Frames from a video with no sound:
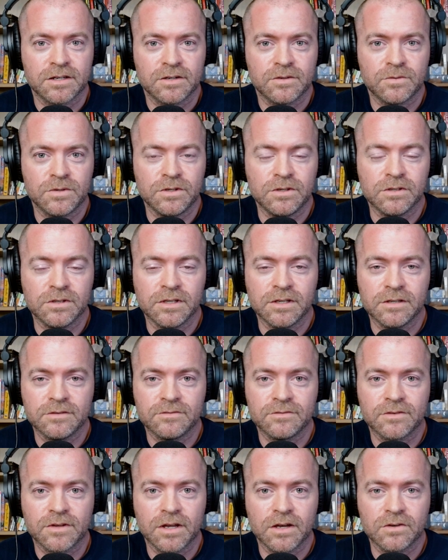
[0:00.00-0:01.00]
when you
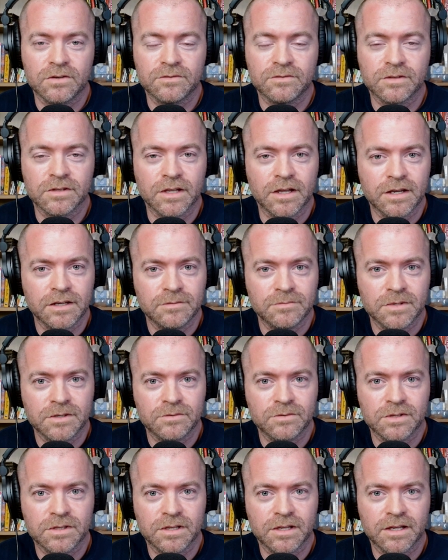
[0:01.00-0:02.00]
live out of alignment
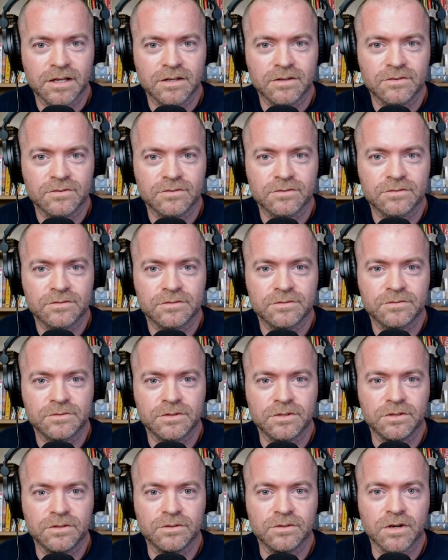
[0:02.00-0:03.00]
with life,
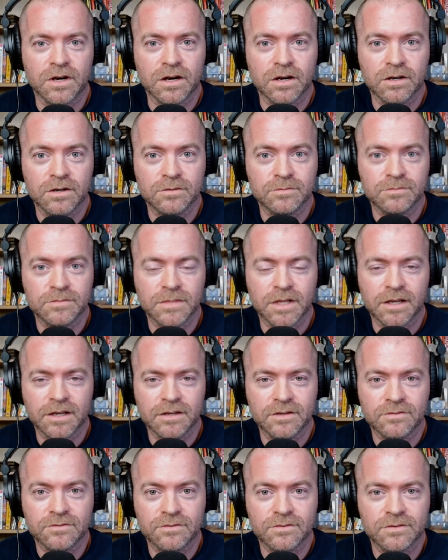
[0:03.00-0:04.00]
when you harm
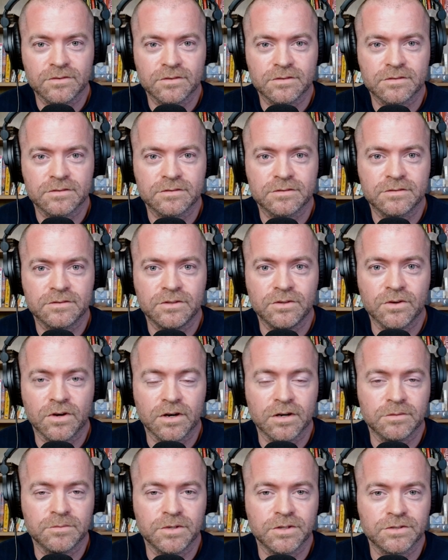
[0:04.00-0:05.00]
life, you
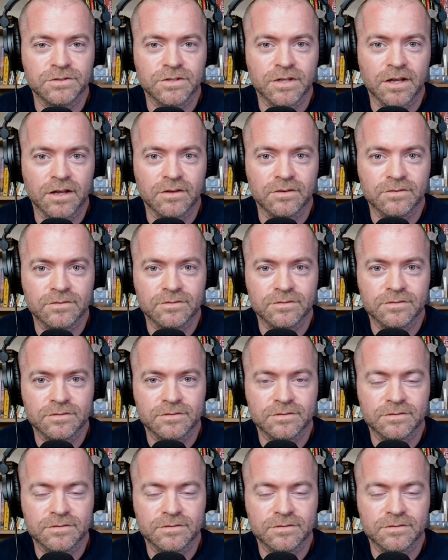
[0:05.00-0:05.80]
harm yourself.